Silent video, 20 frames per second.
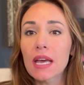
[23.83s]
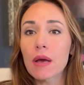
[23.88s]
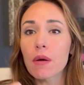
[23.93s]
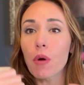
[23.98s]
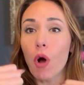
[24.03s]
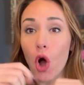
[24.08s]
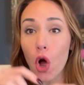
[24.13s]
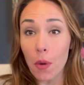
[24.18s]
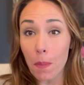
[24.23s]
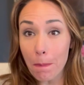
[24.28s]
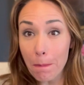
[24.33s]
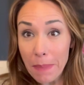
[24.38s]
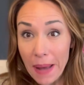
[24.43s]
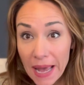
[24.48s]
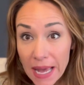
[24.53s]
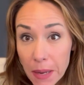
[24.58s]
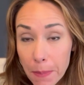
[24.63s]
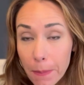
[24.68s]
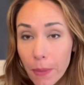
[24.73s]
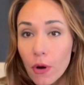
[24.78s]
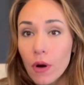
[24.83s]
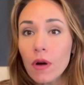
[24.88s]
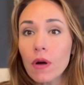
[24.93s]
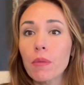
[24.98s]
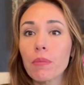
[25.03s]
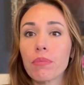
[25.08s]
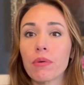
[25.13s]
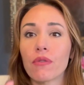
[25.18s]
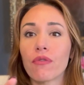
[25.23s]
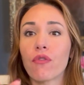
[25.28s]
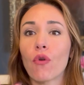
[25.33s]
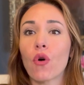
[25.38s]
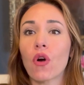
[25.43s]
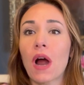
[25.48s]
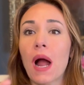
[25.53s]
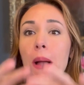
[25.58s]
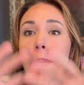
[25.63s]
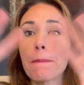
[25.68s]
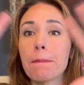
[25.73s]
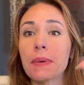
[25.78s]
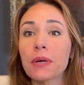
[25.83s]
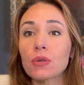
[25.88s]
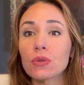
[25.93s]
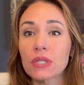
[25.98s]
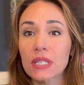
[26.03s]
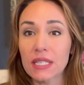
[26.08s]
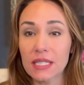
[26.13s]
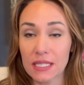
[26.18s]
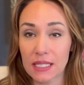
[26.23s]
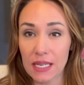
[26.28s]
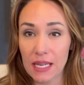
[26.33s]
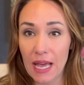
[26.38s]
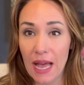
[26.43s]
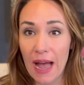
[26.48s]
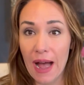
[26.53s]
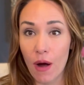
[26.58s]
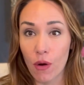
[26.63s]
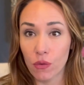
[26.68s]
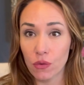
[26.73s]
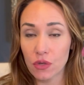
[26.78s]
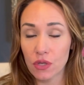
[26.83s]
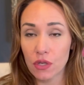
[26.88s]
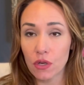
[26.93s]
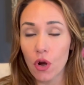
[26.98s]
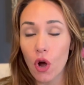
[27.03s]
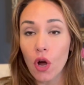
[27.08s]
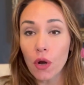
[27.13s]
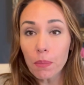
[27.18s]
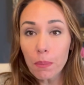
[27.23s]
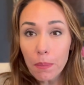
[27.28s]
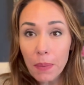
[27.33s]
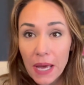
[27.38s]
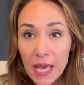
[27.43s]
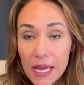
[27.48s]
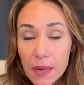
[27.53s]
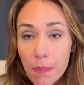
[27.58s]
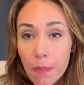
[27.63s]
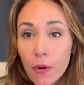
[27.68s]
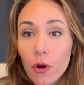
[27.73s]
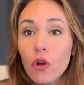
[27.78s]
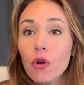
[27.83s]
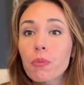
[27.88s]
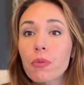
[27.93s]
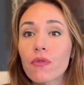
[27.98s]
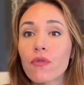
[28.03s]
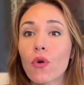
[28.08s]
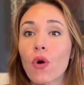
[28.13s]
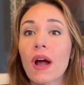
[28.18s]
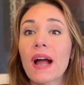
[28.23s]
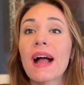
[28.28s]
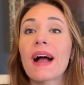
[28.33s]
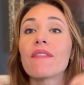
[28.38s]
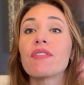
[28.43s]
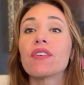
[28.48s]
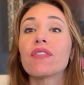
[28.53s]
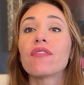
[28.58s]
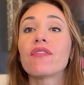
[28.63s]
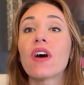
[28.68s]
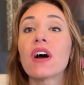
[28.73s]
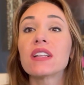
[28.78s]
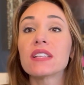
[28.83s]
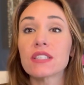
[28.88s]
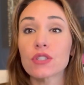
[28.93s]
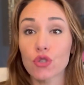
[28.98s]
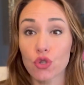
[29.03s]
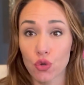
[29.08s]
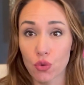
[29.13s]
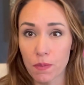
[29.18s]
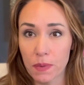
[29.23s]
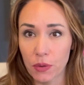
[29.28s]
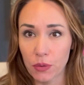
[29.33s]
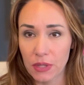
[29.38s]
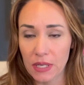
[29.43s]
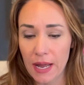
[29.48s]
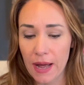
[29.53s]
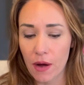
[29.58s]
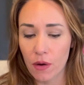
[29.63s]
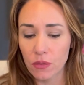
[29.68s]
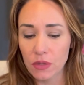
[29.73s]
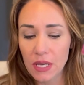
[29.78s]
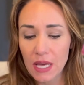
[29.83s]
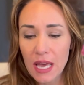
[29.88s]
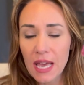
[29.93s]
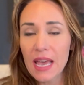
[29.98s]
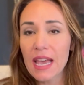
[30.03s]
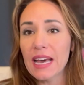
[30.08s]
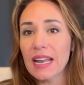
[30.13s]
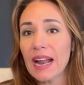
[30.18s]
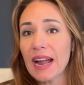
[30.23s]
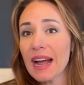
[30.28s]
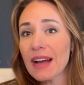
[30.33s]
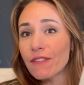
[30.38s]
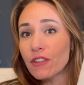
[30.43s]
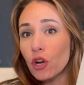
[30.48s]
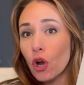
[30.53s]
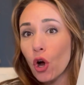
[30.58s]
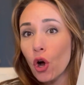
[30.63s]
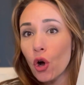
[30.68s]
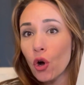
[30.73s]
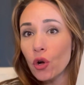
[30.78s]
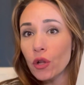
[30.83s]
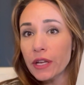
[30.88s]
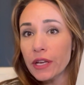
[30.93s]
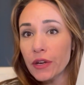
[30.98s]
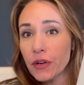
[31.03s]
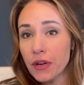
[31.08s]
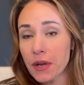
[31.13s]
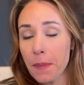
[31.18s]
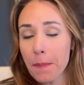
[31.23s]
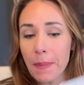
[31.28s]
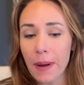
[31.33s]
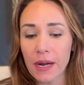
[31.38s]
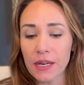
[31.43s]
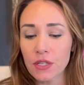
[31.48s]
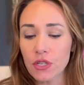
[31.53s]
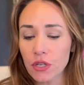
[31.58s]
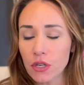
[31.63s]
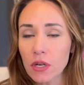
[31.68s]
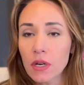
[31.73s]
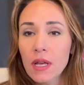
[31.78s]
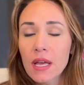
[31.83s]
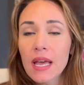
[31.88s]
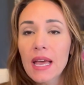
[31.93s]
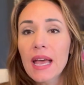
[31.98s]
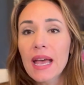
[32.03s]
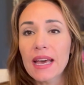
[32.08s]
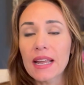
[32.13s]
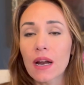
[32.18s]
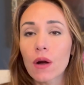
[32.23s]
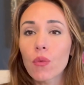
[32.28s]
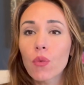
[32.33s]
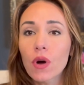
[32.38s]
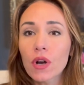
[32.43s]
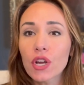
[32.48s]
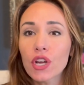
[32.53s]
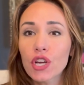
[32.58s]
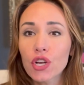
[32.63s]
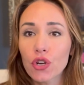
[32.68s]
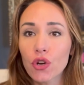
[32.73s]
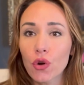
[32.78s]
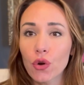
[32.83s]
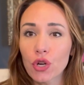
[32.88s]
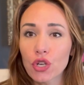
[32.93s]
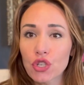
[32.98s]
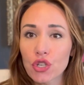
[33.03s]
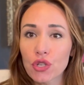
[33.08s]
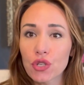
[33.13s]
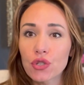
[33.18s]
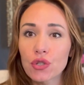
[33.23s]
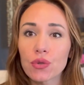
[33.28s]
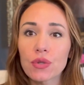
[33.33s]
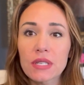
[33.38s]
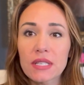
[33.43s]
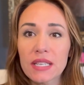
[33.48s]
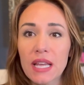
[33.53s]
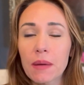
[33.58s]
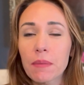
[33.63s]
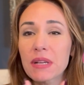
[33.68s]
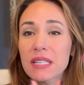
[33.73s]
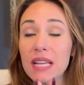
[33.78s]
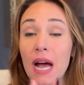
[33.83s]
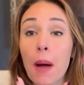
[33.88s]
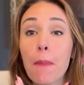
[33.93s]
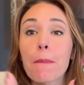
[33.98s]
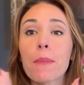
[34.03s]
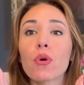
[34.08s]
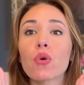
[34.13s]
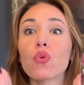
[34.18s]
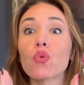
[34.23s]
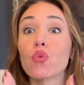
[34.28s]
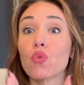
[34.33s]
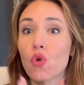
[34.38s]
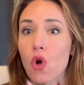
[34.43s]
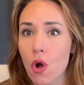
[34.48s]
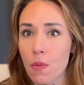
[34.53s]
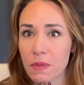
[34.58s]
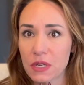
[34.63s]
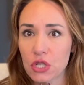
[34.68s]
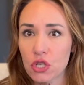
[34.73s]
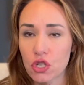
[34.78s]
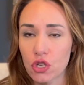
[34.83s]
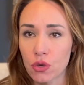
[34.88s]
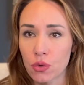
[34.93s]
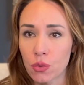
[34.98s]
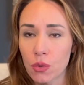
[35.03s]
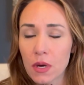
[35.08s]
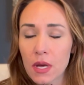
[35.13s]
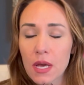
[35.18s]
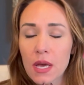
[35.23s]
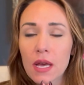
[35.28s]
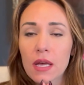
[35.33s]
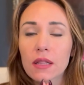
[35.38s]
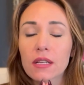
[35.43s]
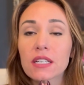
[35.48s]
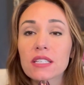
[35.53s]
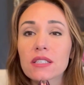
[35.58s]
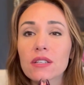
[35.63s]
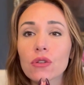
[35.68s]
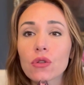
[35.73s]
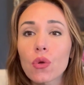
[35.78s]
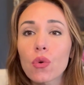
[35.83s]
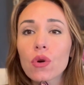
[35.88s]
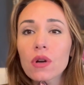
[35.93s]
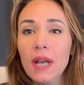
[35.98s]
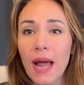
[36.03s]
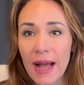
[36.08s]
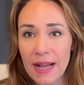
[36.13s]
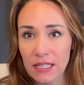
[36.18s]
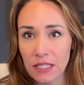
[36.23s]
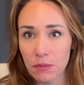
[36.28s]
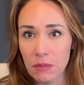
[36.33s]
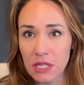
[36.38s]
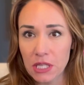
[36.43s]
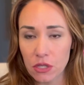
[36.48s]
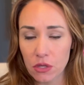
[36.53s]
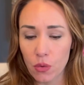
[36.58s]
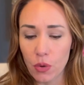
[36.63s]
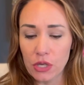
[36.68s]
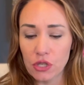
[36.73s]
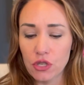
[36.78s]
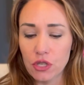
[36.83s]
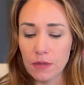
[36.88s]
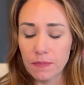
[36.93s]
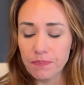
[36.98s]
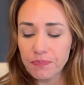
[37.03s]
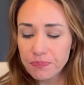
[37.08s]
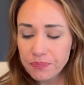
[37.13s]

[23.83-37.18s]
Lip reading: on paper before I build it out. On paper before I have the funds to build it out. And I have it all here in a binder. And I want to encourage you to do the same because I promise you, because the Lord asked me this question.